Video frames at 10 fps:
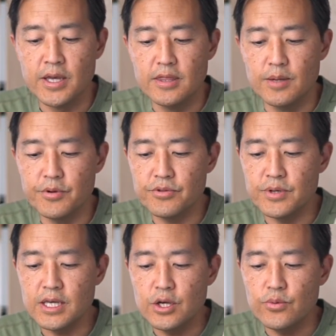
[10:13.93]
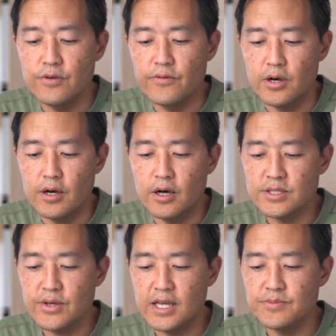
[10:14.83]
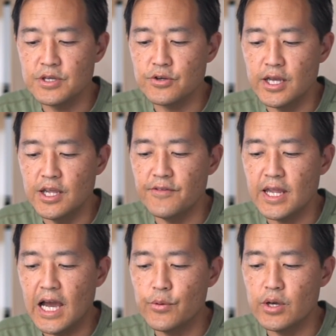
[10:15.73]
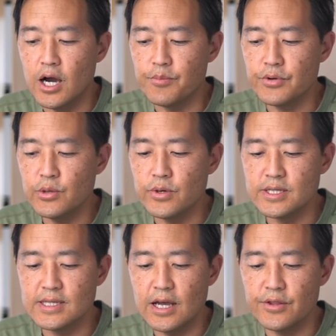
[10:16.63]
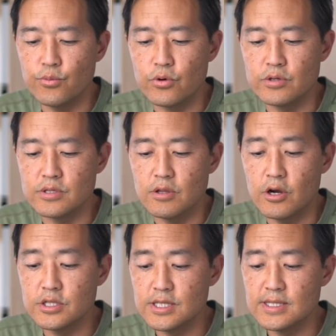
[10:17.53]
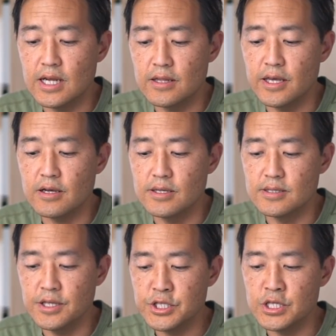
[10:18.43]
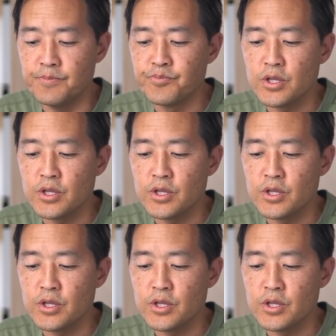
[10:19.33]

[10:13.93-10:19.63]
Number three, we've also had to be creative in how we operate what is now the world's largest satellite constellation.